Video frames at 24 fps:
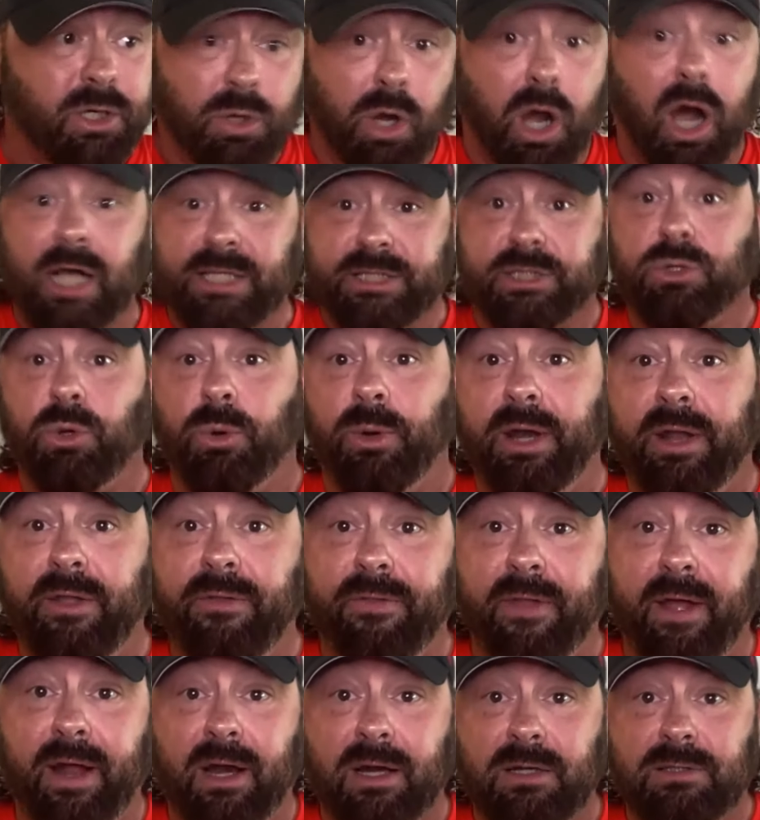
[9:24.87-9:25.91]
us going in
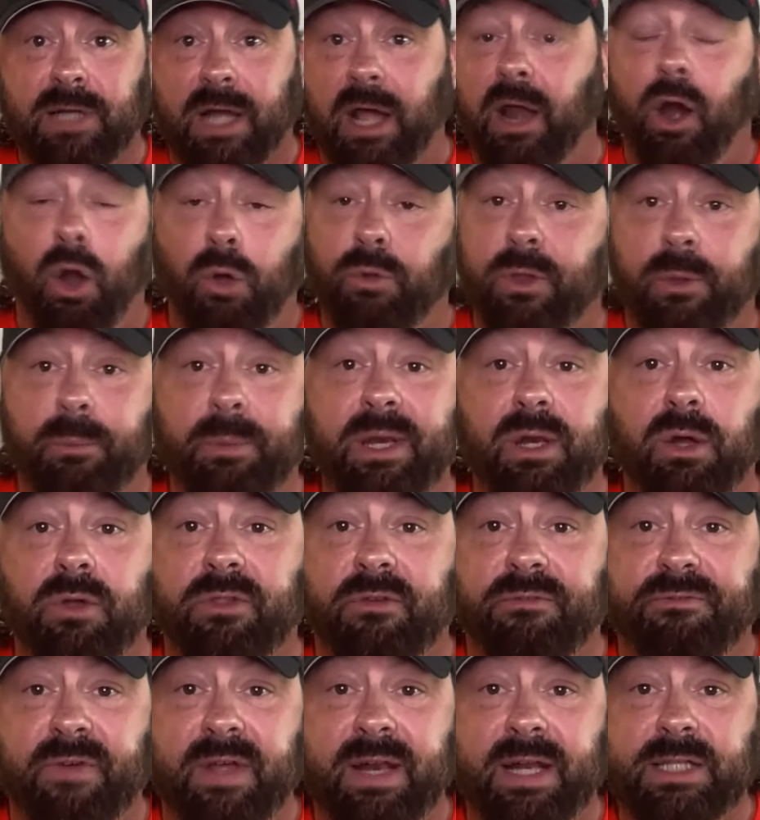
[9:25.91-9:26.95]
there, and only we know the
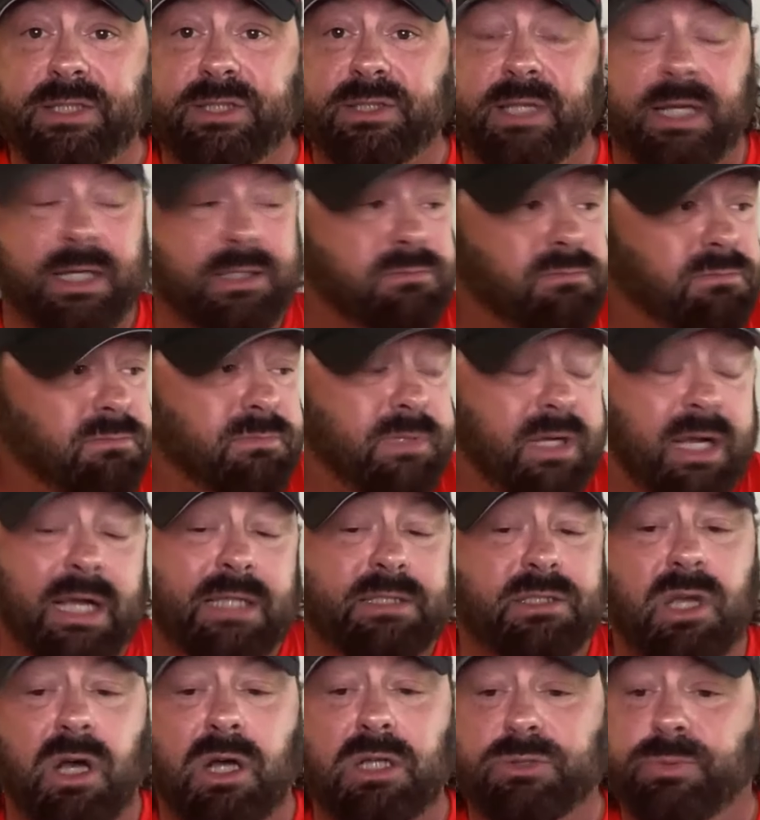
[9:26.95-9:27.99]
finish, that as
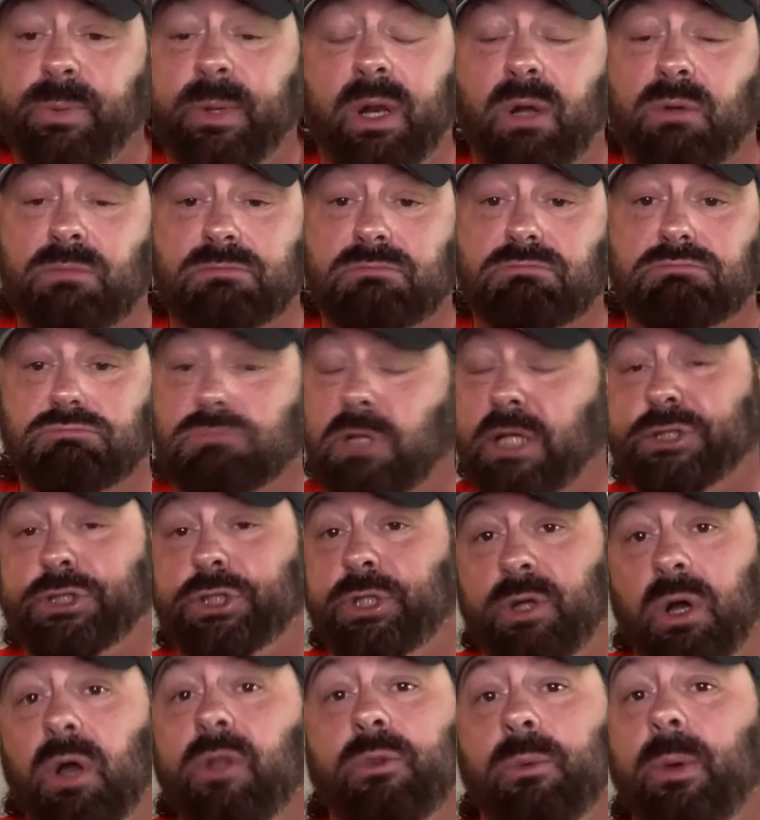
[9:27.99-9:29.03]
long as we don't let you
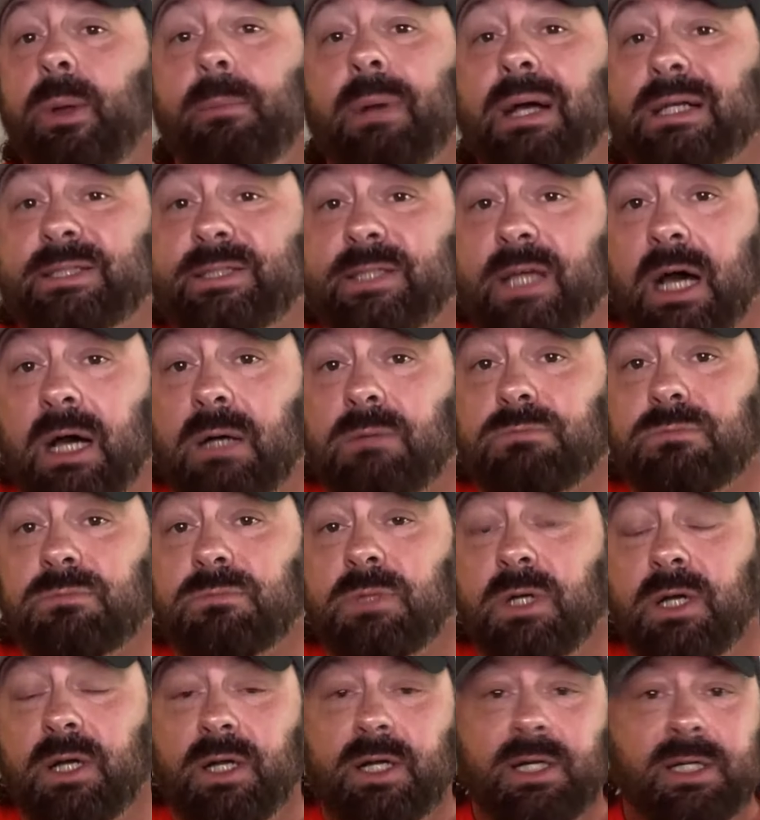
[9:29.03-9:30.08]
know that we messed up,
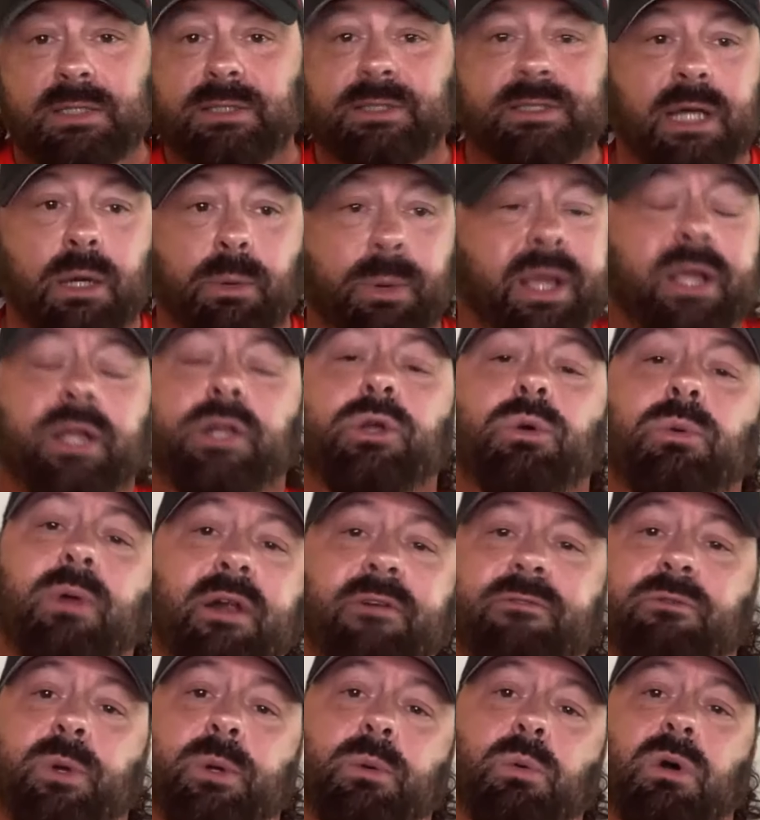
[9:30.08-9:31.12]
that we can do
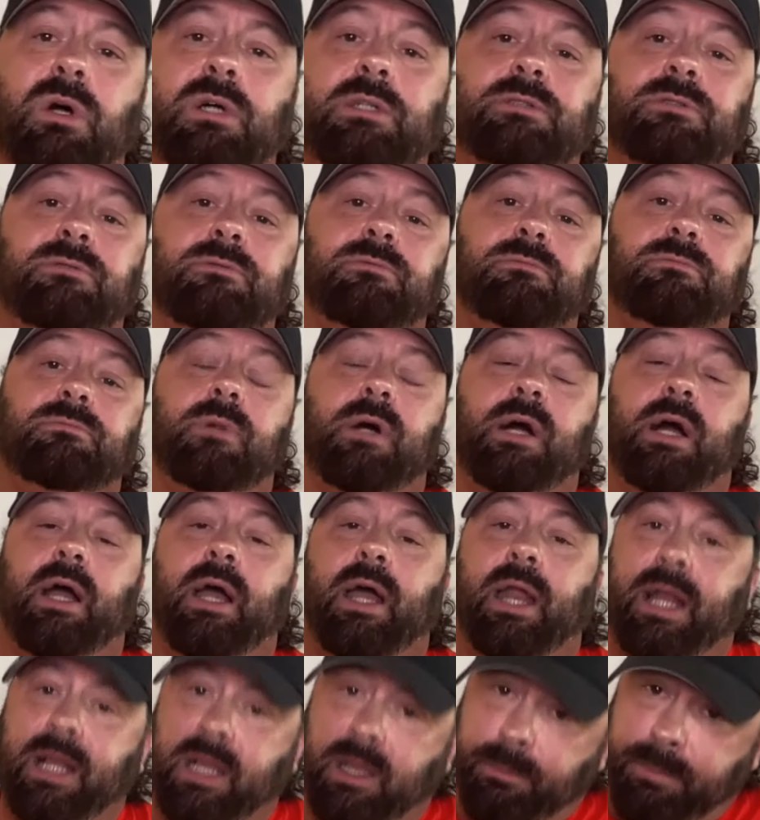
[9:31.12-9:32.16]
whatever we want.
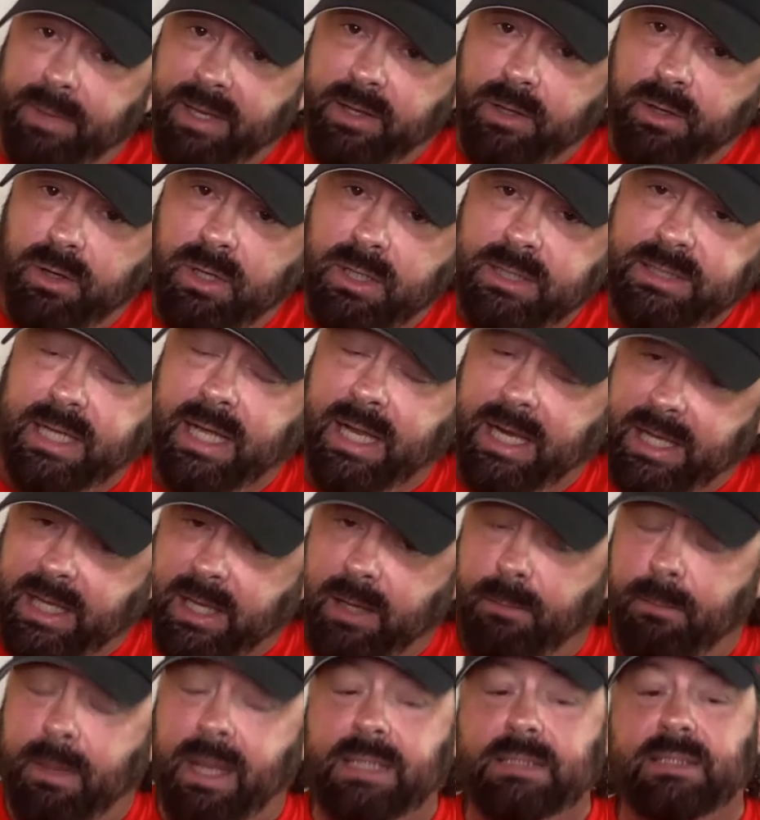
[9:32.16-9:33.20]
And it can be good, and it
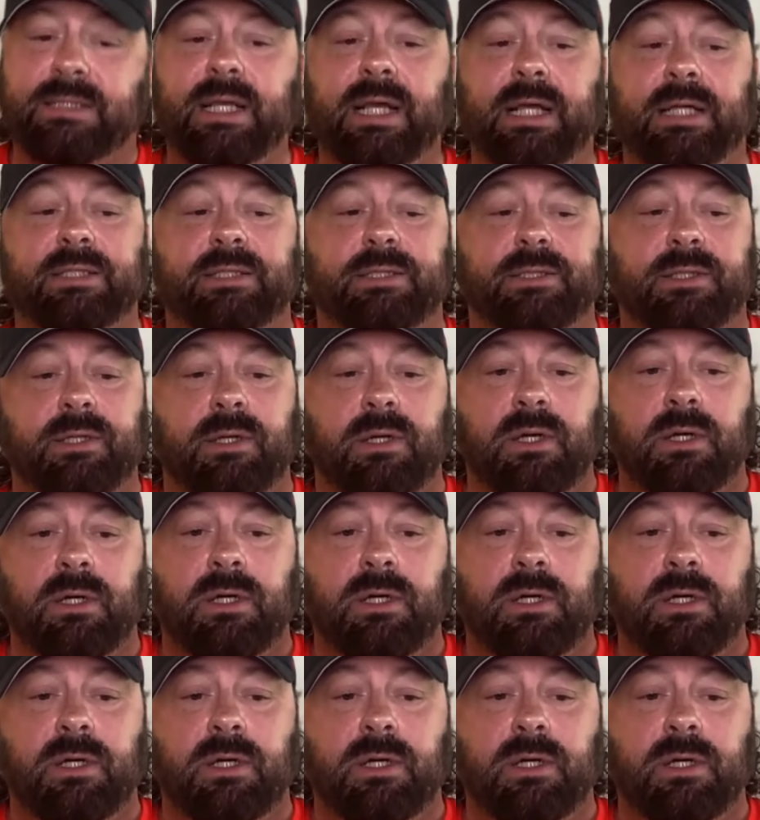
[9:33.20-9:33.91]
can make sense.